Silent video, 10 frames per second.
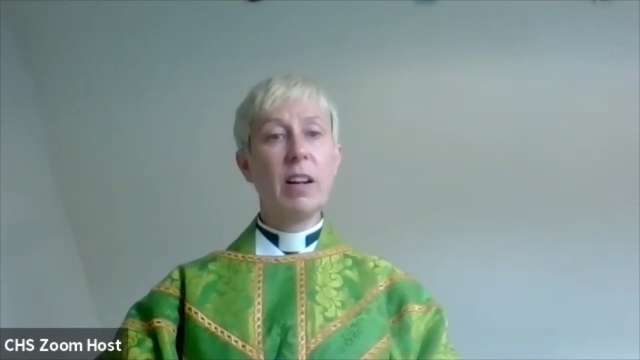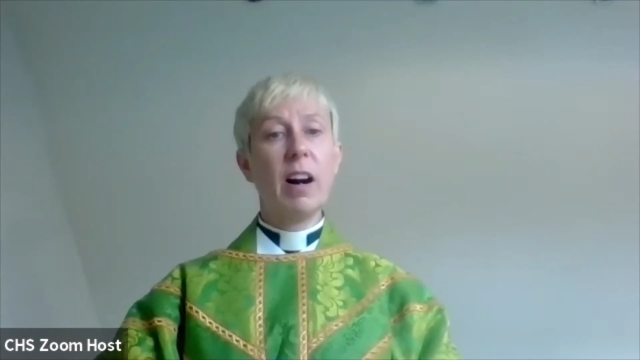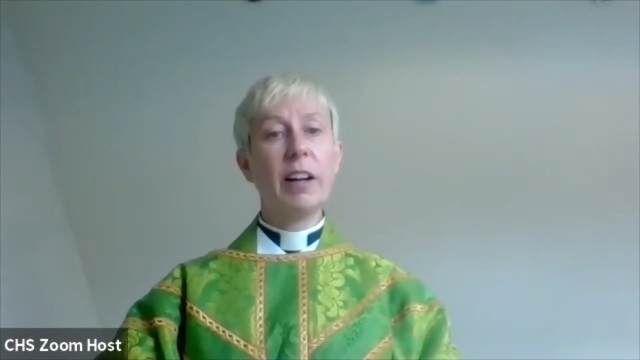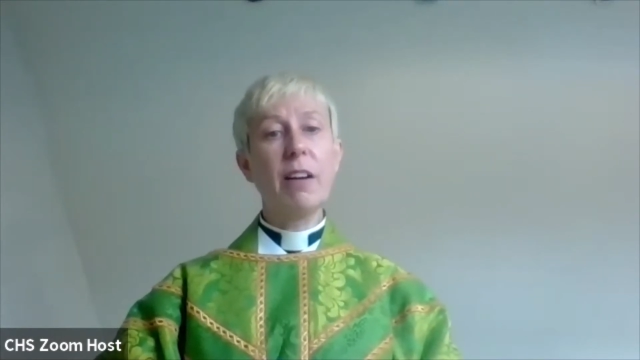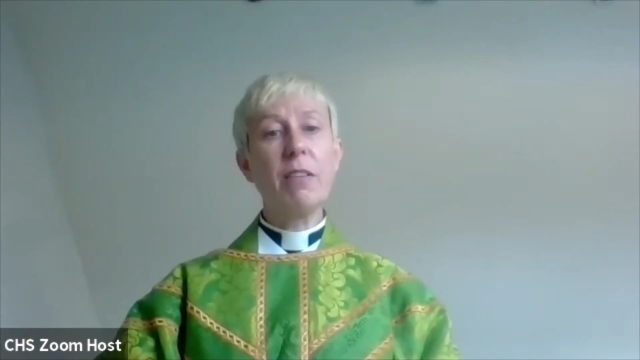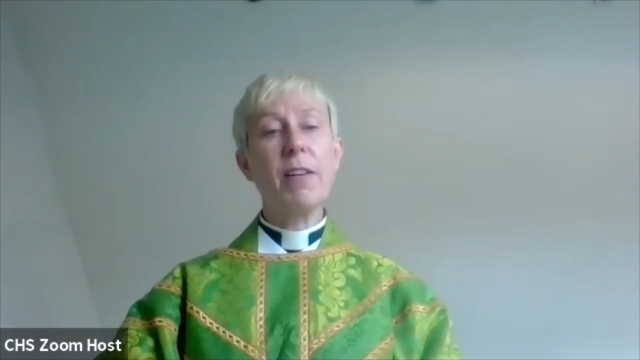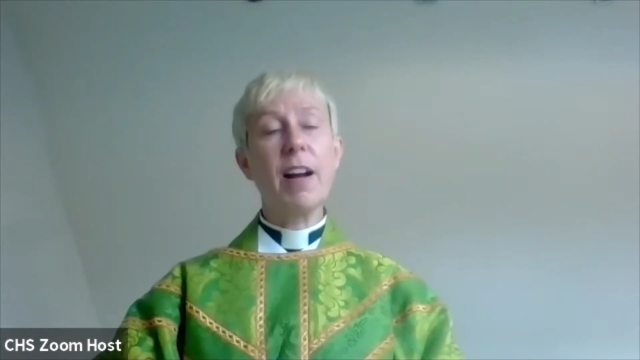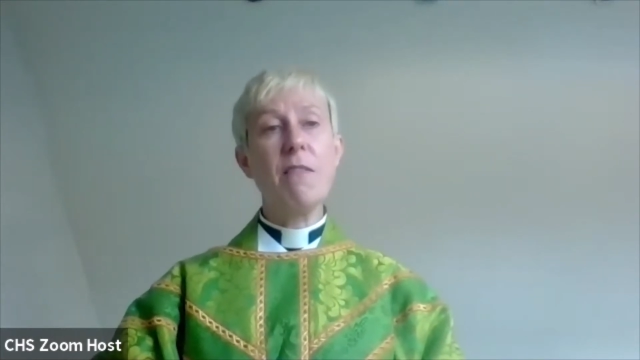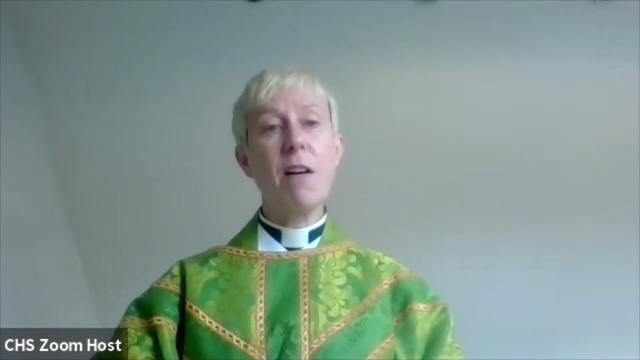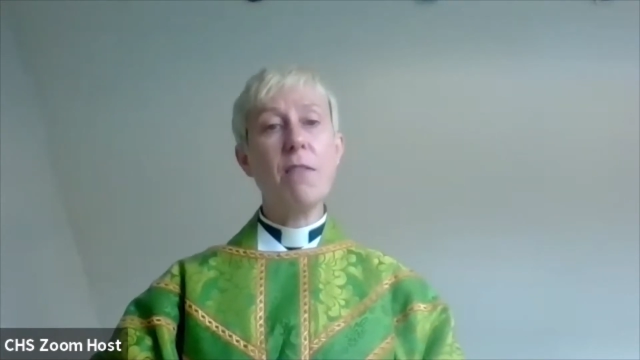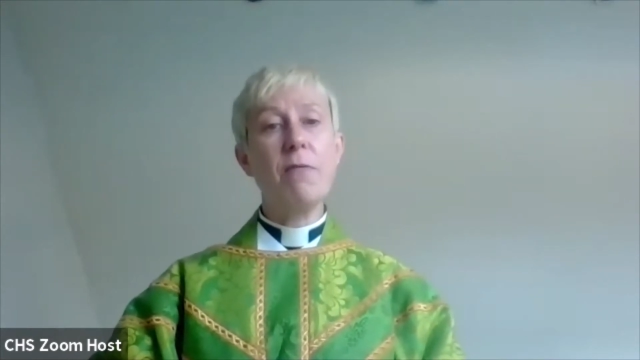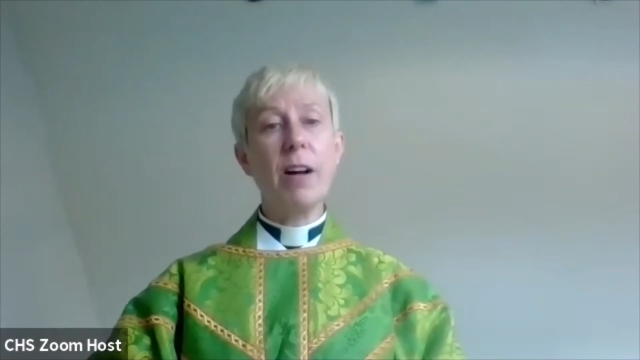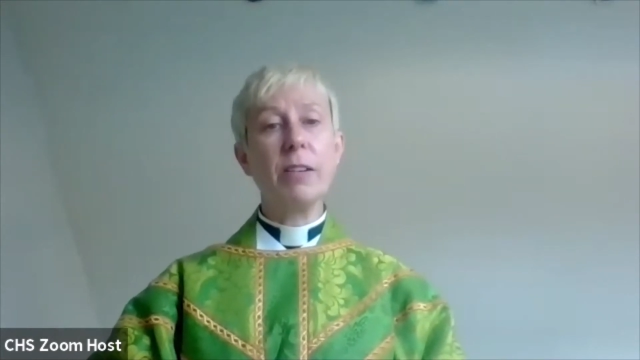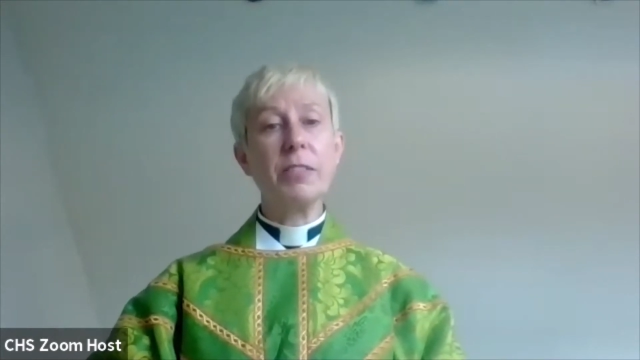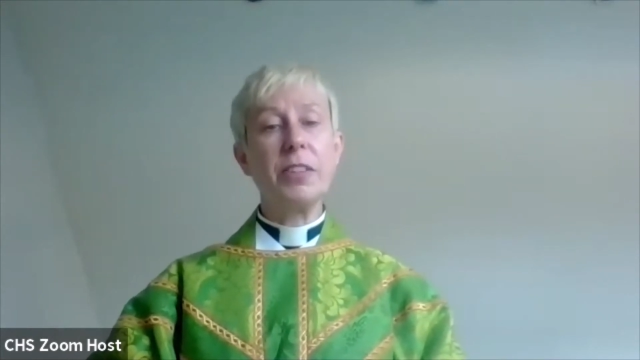I don't think I've ever
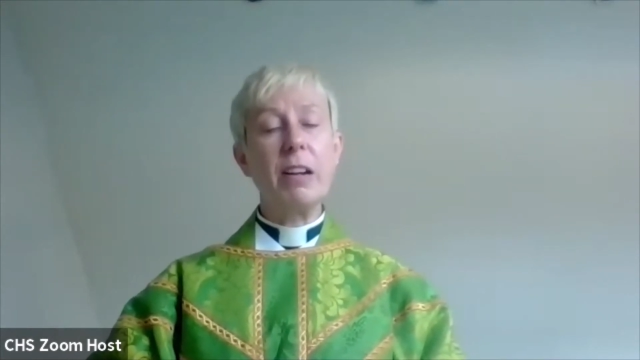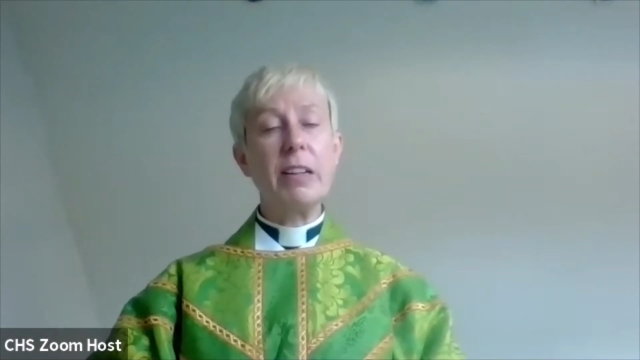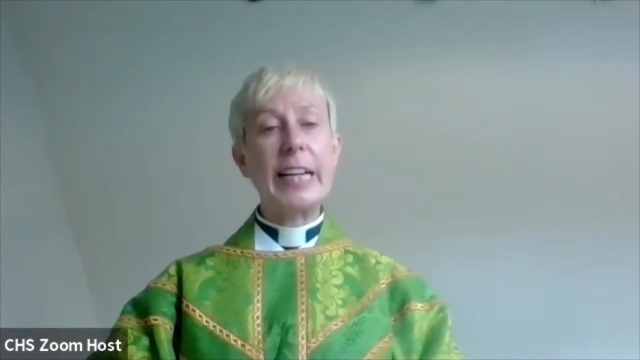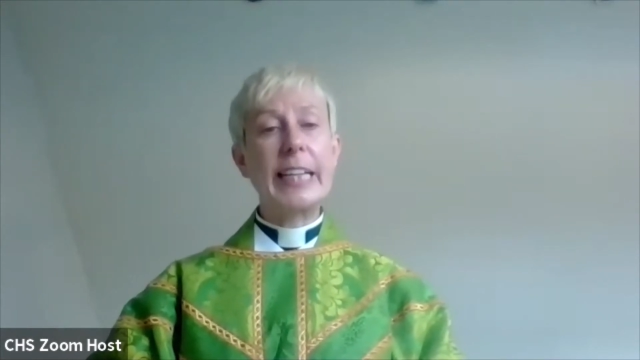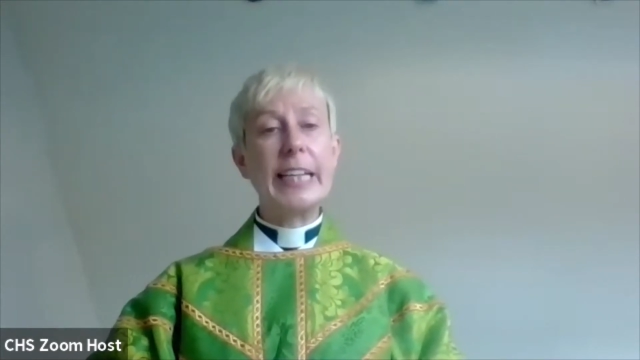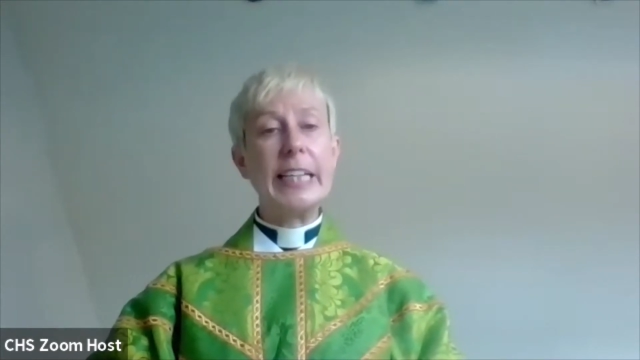felt so lacking in